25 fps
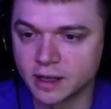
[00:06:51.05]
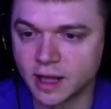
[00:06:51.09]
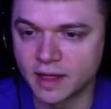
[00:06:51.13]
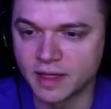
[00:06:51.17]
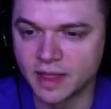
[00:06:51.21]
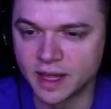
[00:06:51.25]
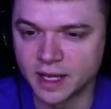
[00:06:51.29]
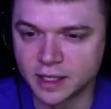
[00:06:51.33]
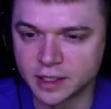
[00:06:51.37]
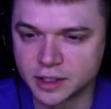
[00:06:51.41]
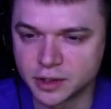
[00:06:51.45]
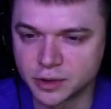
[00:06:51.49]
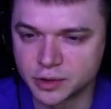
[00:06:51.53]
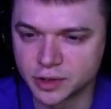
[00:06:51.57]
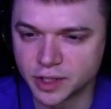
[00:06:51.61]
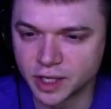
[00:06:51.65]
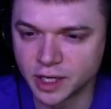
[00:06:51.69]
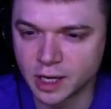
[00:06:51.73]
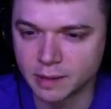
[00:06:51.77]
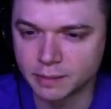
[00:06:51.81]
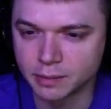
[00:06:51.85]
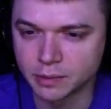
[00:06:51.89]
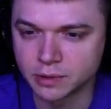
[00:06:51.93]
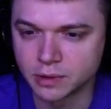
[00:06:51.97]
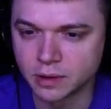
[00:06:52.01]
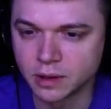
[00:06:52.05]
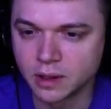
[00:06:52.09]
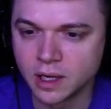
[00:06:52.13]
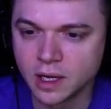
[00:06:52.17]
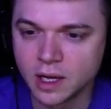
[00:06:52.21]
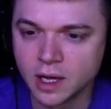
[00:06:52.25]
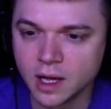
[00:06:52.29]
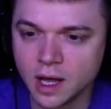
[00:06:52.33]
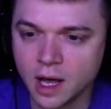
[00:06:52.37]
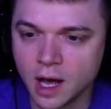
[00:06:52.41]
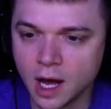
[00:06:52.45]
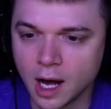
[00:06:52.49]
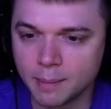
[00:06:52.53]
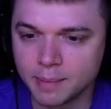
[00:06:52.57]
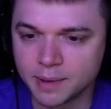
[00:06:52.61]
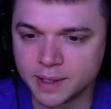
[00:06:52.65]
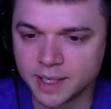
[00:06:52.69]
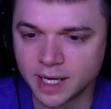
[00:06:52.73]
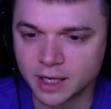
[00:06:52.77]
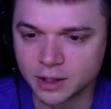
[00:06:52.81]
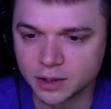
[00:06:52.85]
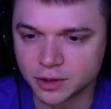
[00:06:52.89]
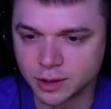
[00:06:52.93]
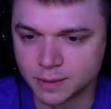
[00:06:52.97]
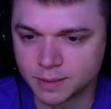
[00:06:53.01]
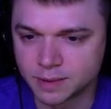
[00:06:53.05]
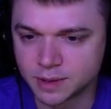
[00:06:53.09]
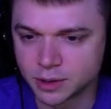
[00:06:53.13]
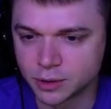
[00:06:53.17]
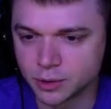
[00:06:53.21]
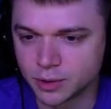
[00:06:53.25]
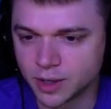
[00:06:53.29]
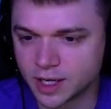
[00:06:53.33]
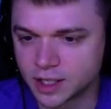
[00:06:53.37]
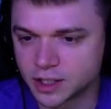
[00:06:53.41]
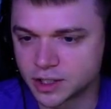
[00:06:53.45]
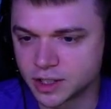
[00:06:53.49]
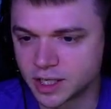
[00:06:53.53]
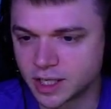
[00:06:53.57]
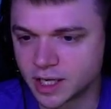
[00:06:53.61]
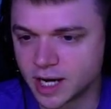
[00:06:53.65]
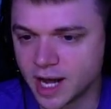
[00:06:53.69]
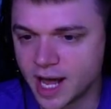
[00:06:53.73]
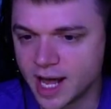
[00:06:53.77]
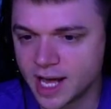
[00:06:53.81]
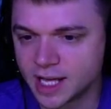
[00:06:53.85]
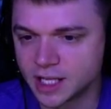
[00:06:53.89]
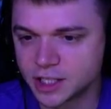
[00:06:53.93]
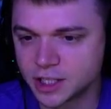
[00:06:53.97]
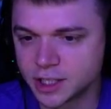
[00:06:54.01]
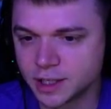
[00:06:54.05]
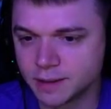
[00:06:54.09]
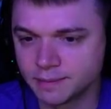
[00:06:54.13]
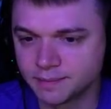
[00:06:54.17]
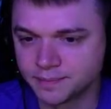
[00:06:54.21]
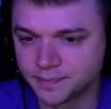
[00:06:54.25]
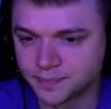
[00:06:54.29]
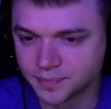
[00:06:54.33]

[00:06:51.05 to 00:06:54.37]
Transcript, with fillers: I think it's usually a couple up and down trips so you actually can hatch it.